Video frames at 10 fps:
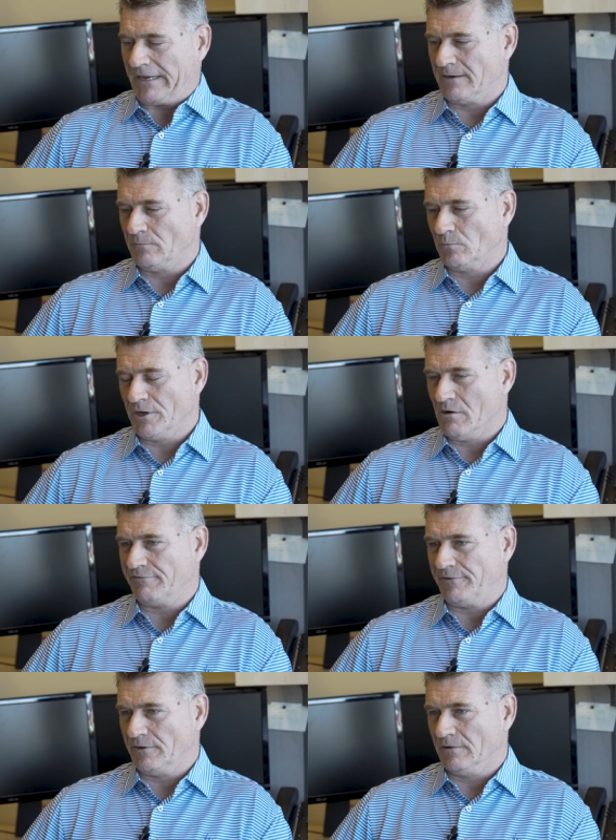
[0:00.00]
and we all
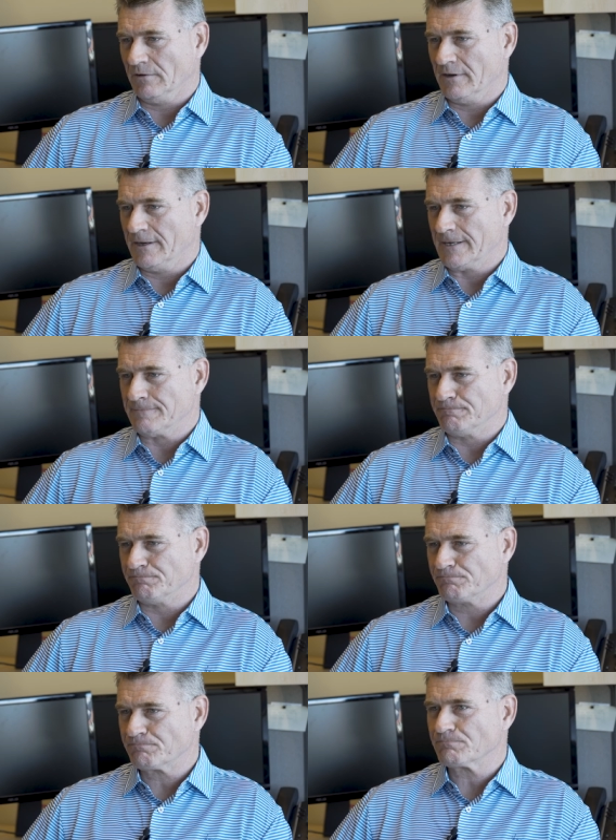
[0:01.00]
feel
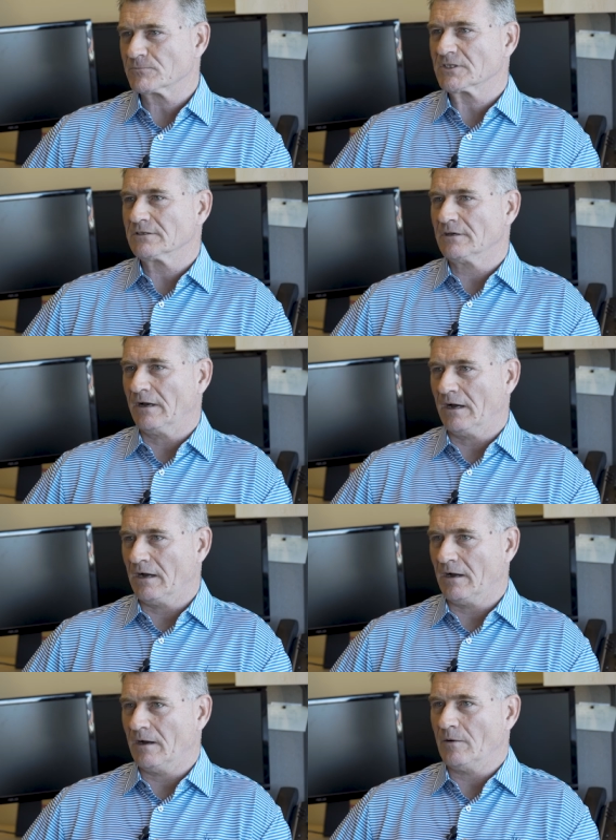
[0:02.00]
um,
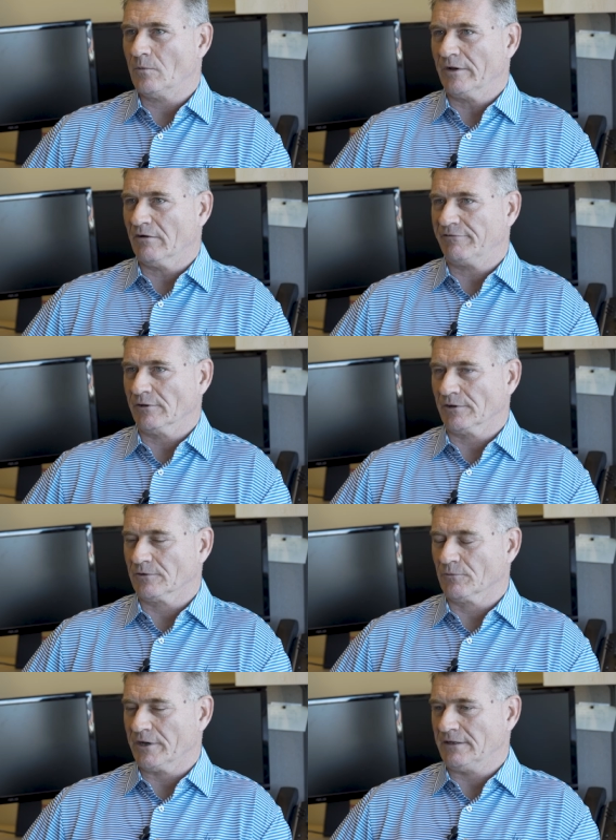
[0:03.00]
uh, we all feel a
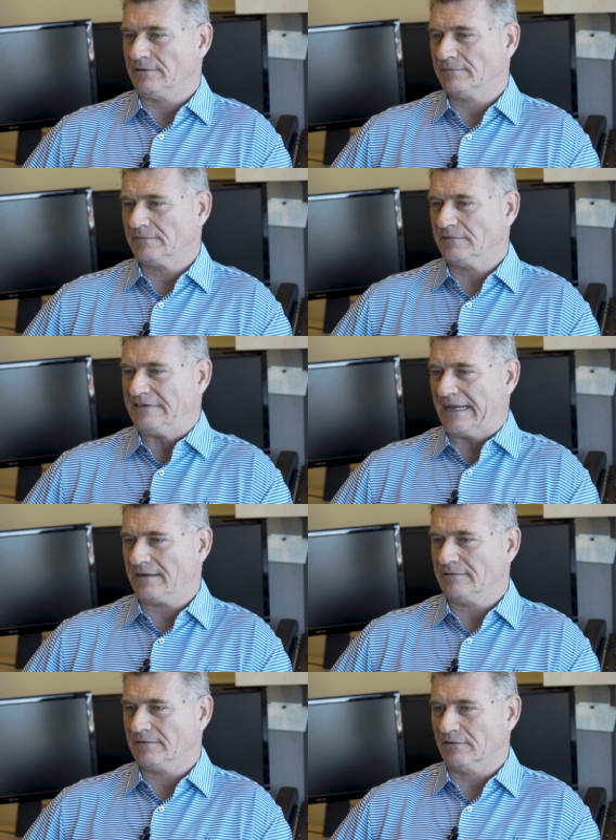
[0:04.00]
great
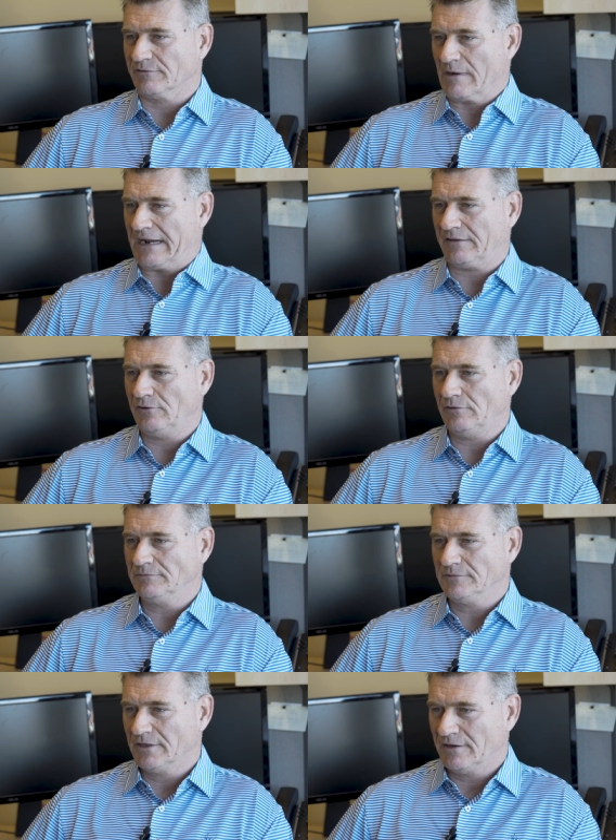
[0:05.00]
debt of gratitude
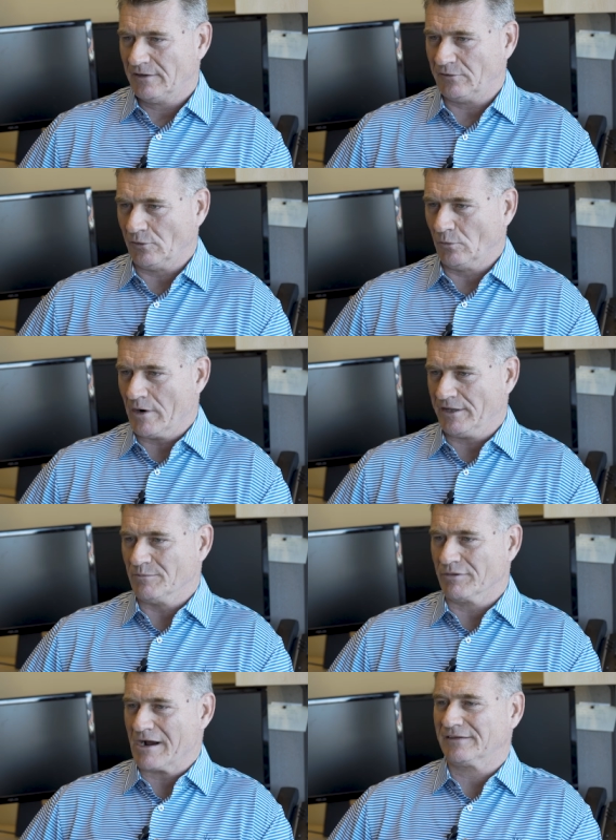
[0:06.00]
to what
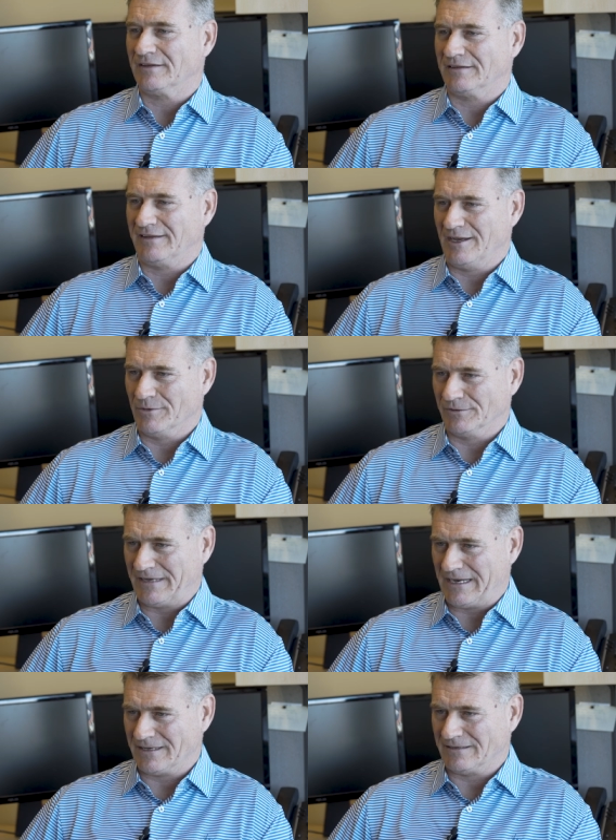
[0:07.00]
he brought to the table
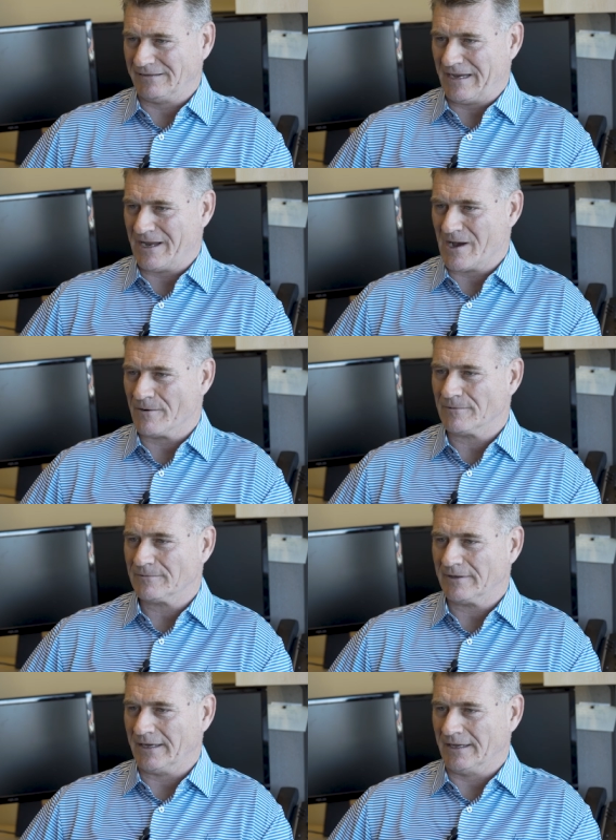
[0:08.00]
day in and day
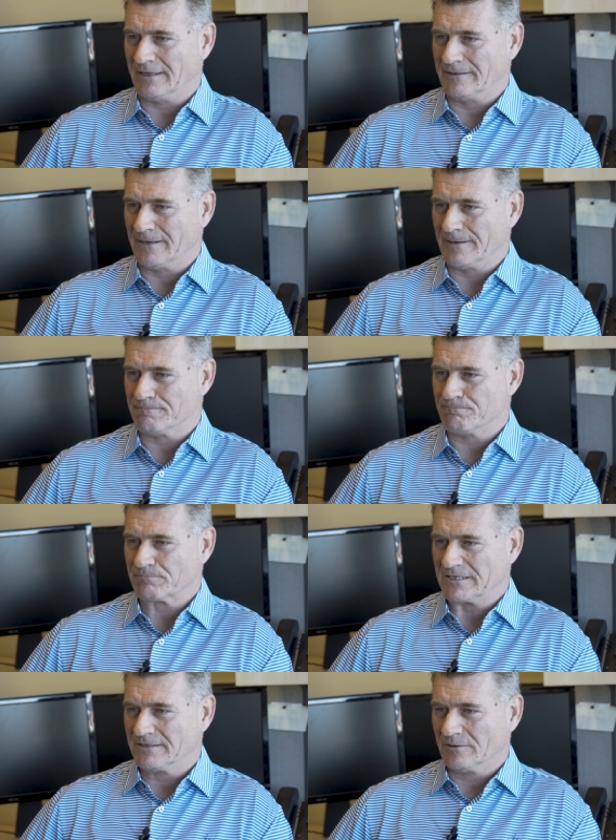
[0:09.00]
out. And um,
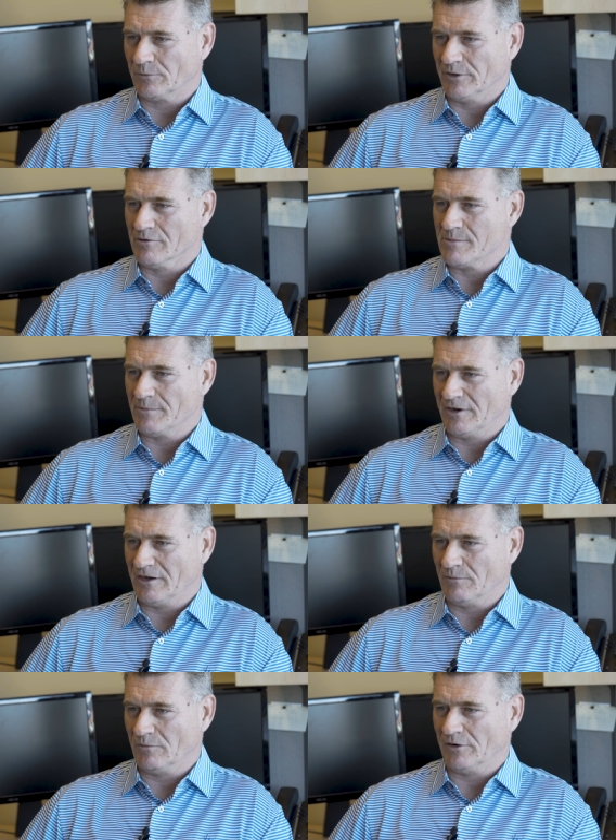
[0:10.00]
we remember
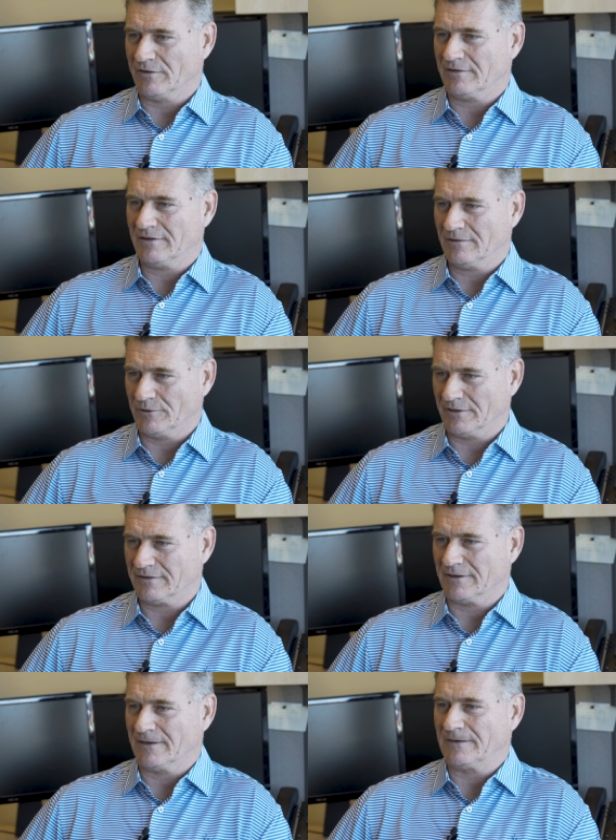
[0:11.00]
him with
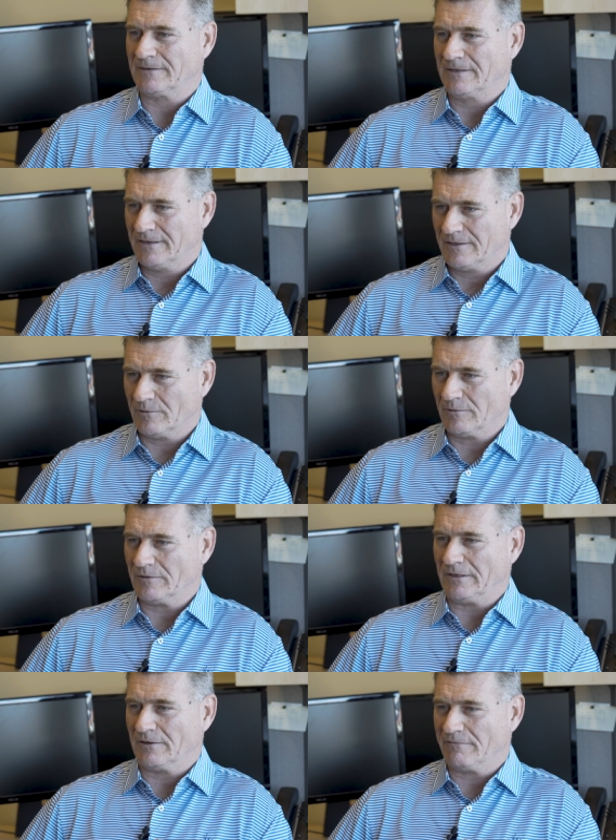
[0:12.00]
with uh,
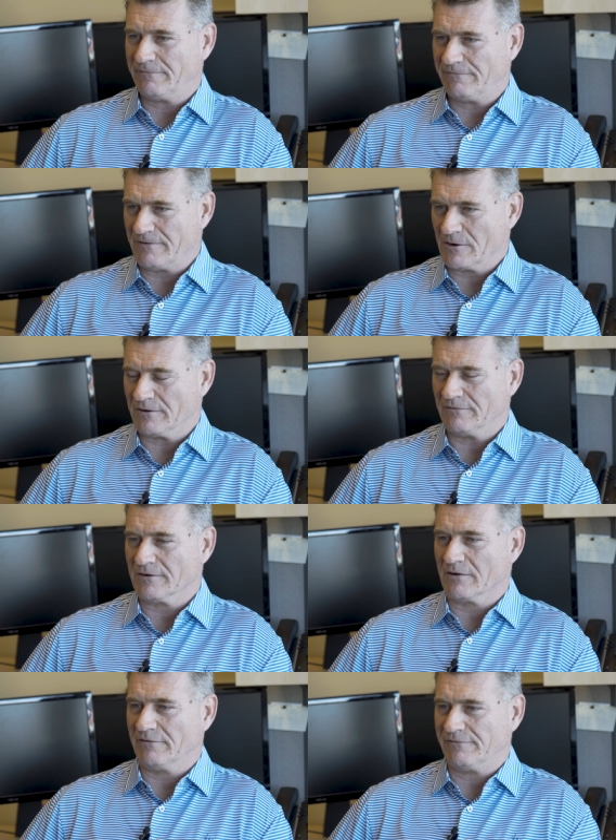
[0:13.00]
you know very
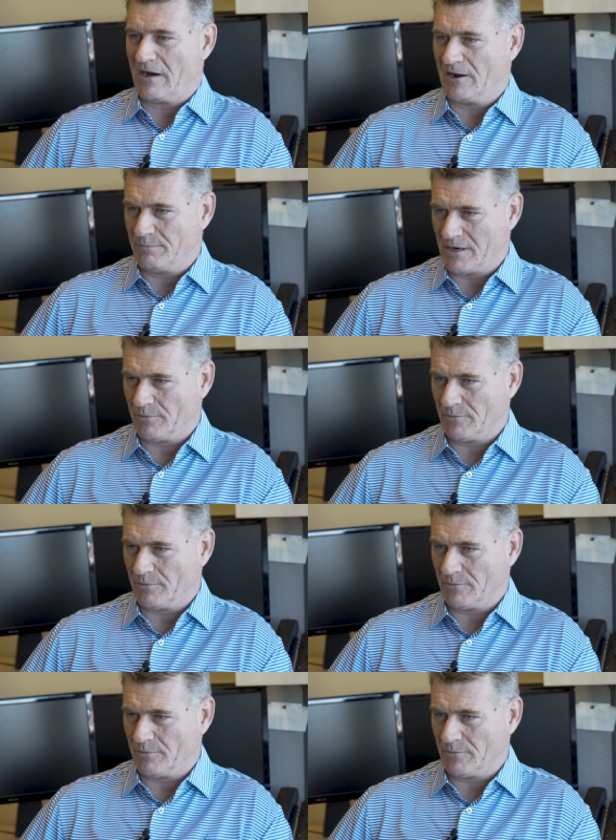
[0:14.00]
very fond